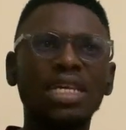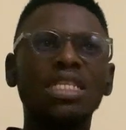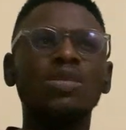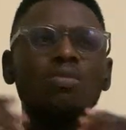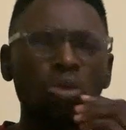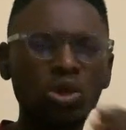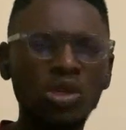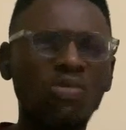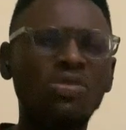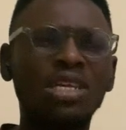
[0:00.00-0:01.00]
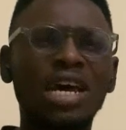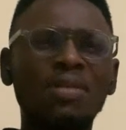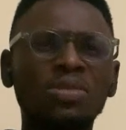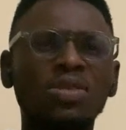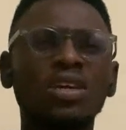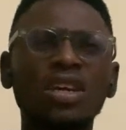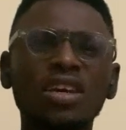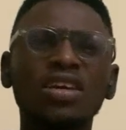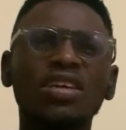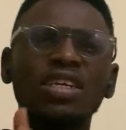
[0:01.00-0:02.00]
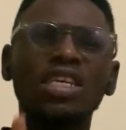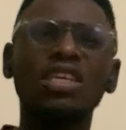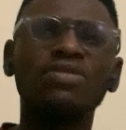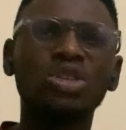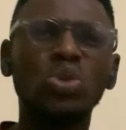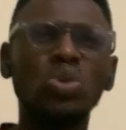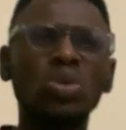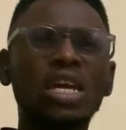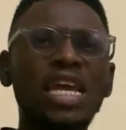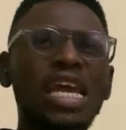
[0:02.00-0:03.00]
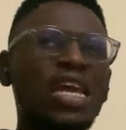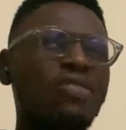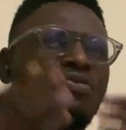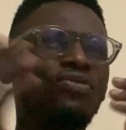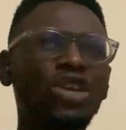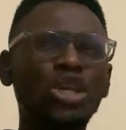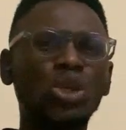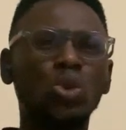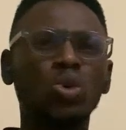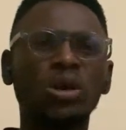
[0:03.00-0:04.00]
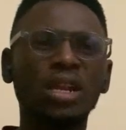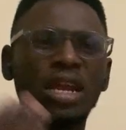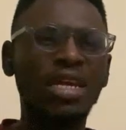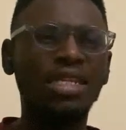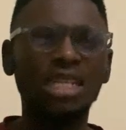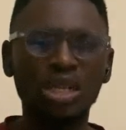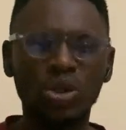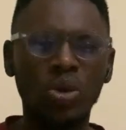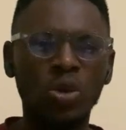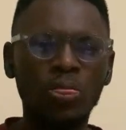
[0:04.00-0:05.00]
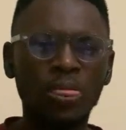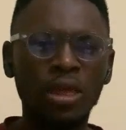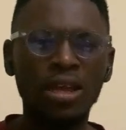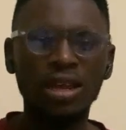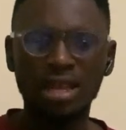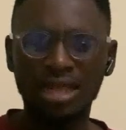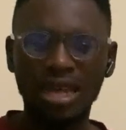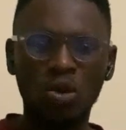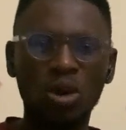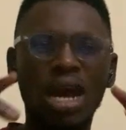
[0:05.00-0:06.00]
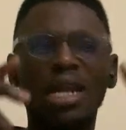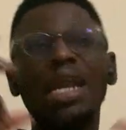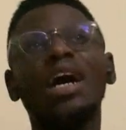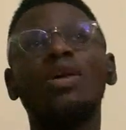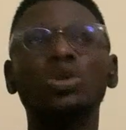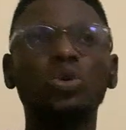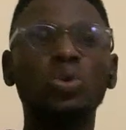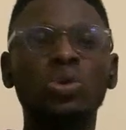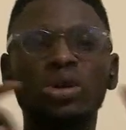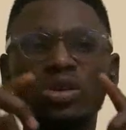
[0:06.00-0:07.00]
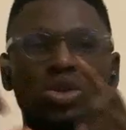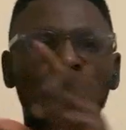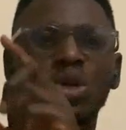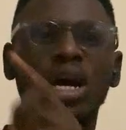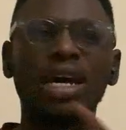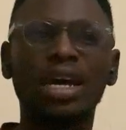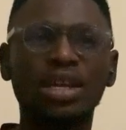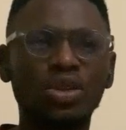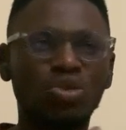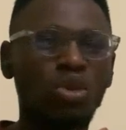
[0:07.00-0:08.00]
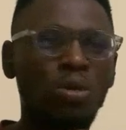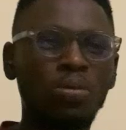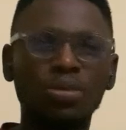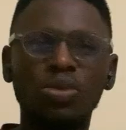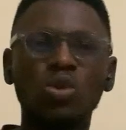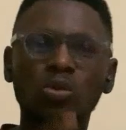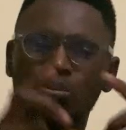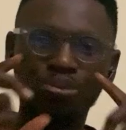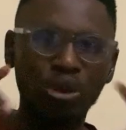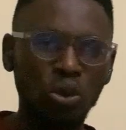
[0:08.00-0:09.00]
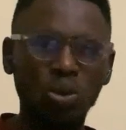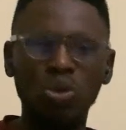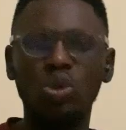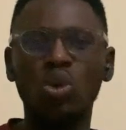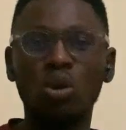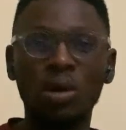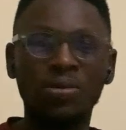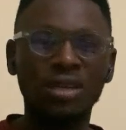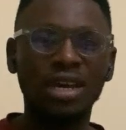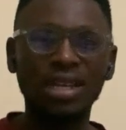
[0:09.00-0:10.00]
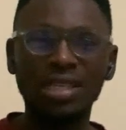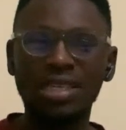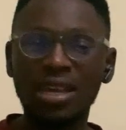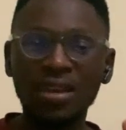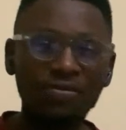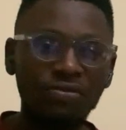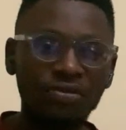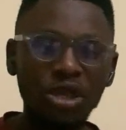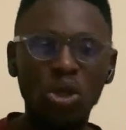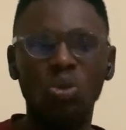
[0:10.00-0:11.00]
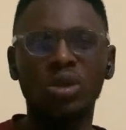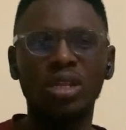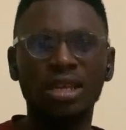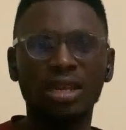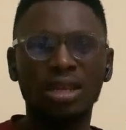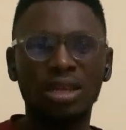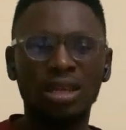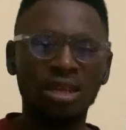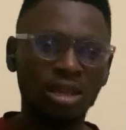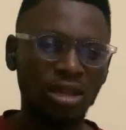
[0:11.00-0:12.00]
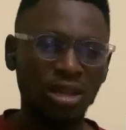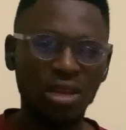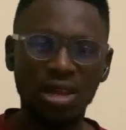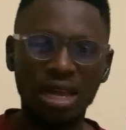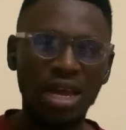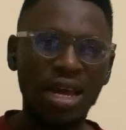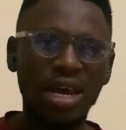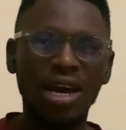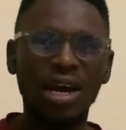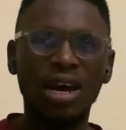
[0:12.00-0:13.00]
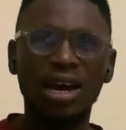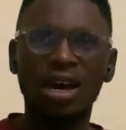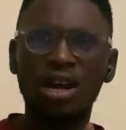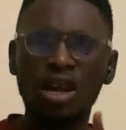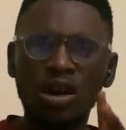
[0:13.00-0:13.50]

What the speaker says: is most of the times it gives you a visual editor that will allow you drag and drop to build your website visually. Uh,